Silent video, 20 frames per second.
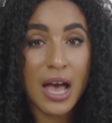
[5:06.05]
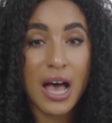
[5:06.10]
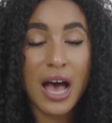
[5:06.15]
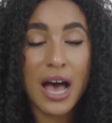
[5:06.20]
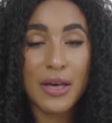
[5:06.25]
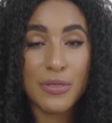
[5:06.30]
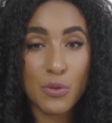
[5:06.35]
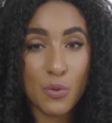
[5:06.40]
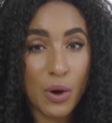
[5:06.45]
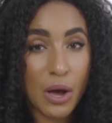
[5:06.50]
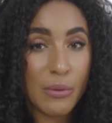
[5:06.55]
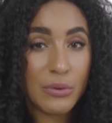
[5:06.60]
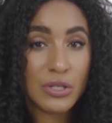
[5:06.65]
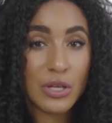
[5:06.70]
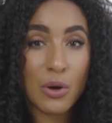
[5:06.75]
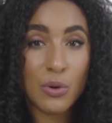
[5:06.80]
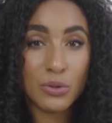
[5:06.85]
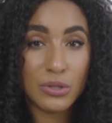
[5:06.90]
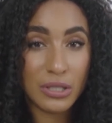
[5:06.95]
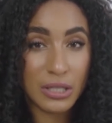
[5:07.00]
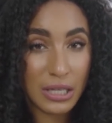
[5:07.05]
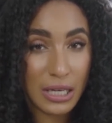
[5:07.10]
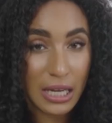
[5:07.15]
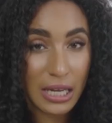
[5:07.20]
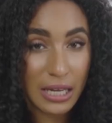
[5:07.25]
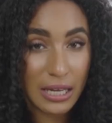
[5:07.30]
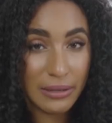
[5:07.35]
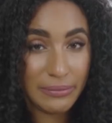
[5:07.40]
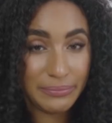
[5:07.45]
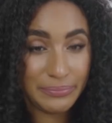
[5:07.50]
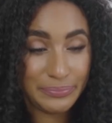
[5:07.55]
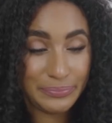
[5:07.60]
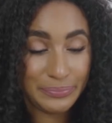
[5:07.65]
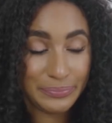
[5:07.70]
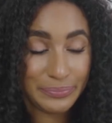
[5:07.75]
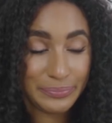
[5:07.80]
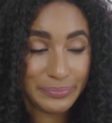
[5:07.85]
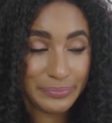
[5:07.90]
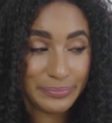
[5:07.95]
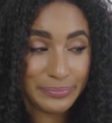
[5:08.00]
I thought I was older than her.
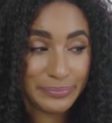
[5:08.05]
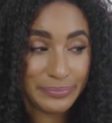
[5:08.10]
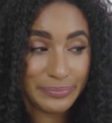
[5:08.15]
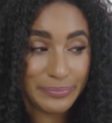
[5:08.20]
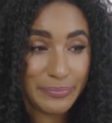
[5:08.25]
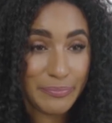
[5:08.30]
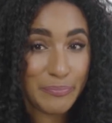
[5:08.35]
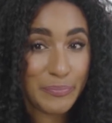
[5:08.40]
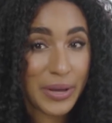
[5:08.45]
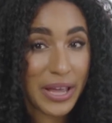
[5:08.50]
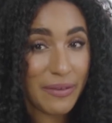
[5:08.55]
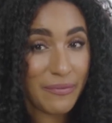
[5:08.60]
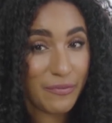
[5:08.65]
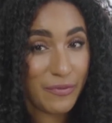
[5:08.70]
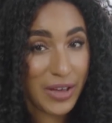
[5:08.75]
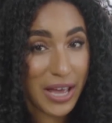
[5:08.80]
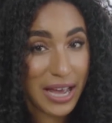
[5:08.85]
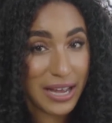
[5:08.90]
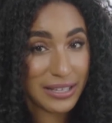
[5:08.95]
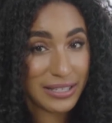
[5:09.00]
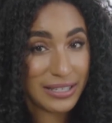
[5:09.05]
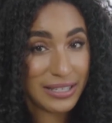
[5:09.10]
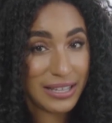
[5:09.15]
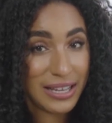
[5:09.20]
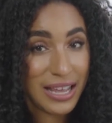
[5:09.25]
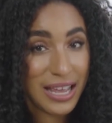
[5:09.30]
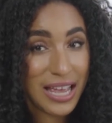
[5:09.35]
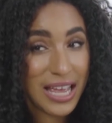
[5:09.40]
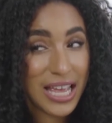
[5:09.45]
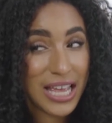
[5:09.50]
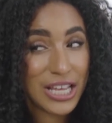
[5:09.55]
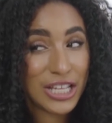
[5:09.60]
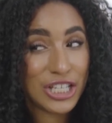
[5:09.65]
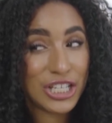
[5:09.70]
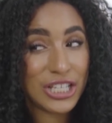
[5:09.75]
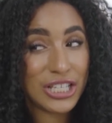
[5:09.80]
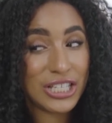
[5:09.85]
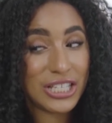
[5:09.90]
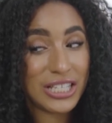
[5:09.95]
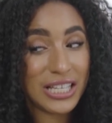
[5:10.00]
But in fact,
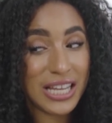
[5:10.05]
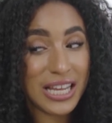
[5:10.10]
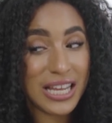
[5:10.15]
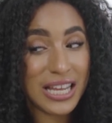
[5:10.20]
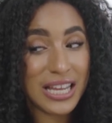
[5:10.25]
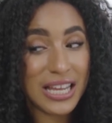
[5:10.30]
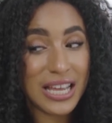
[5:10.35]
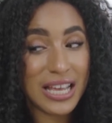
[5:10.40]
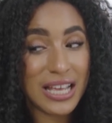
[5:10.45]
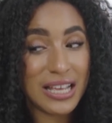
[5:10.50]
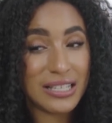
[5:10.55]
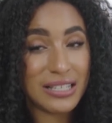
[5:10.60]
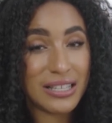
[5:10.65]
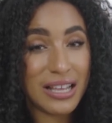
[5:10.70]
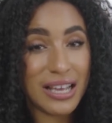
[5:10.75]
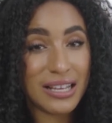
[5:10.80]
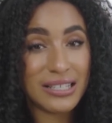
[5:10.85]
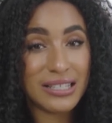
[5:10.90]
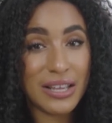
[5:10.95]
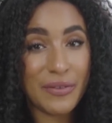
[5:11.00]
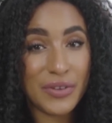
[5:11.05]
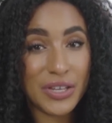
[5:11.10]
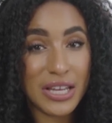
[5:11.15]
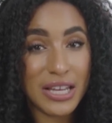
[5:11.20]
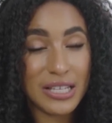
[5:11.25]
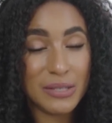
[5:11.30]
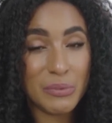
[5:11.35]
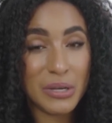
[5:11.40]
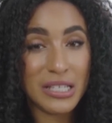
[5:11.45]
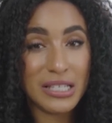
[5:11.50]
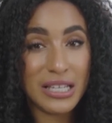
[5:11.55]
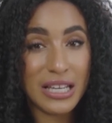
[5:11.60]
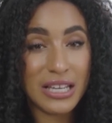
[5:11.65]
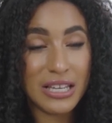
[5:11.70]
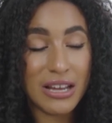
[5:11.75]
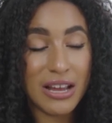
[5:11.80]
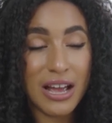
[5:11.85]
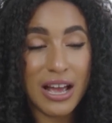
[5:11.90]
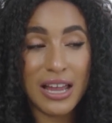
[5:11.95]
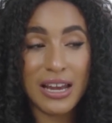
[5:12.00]
she is like seven years my
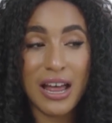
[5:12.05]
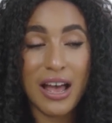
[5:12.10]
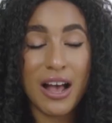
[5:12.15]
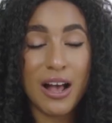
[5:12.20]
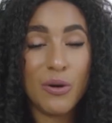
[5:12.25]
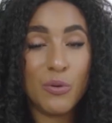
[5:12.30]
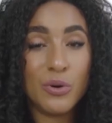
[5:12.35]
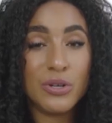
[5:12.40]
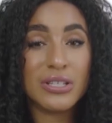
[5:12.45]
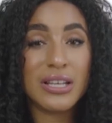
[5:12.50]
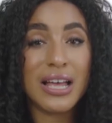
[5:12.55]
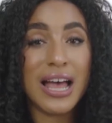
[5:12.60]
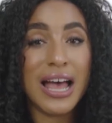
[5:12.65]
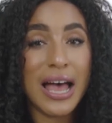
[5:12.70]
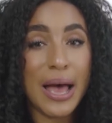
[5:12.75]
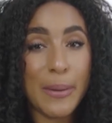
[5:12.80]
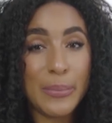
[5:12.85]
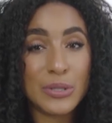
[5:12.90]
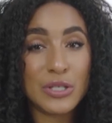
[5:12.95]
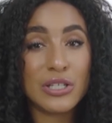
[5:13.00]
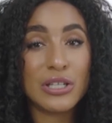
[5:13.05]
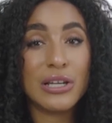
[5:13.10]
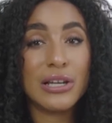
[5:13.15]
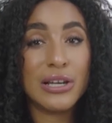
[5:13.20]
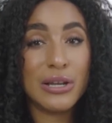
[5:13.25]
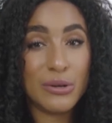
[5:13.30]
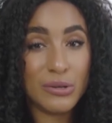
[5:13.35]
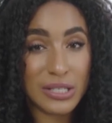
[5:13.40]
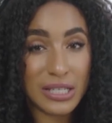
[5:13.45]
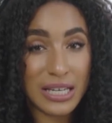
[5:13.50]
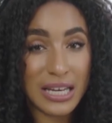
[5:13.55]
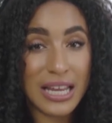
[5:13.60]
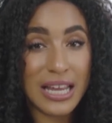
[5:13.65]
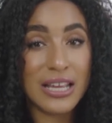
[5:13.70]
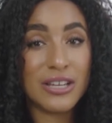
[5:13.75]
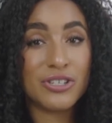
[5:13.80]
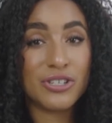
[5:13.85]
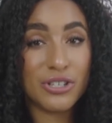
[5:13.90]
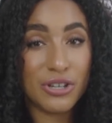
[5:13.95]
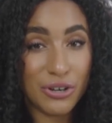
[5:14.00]
senior and I was
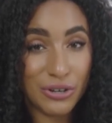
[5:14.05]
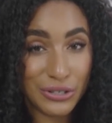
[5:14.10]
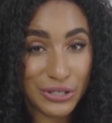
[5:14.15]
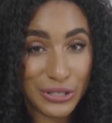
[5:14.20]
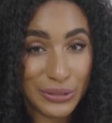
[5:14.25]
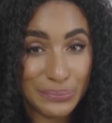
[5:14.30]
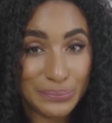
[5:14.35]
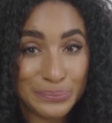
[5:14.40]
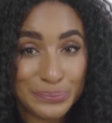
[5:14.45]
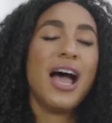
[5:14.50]
absolutely shocked.